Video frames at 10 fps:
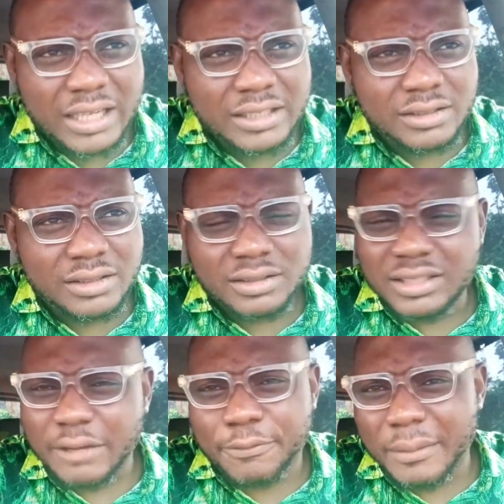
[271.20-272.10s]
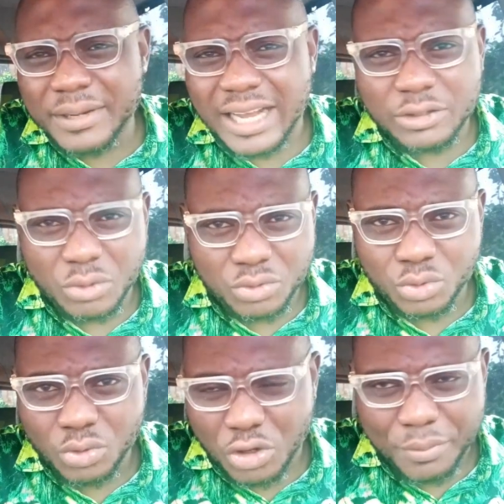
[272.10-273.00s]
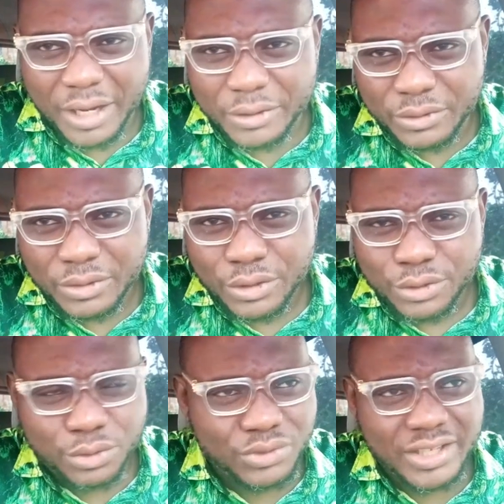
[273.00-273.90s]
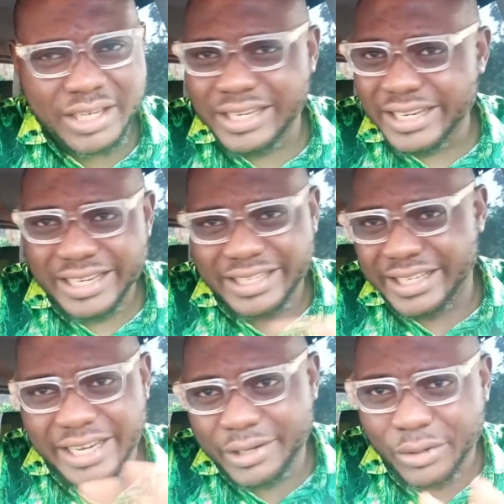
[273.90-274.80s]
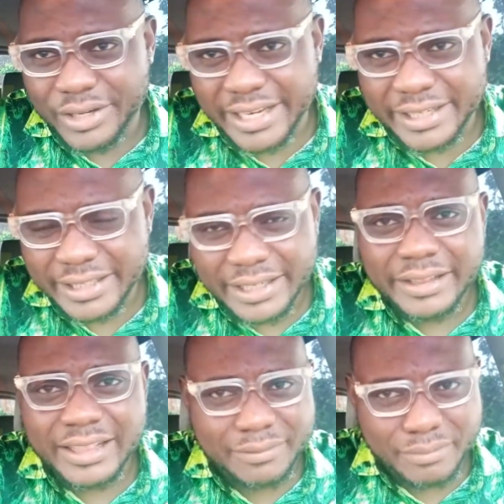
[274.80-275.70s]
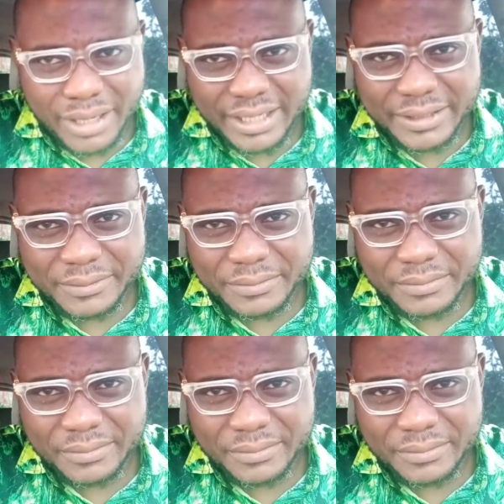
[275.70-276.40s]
And their family has also come out to say they don't need that money.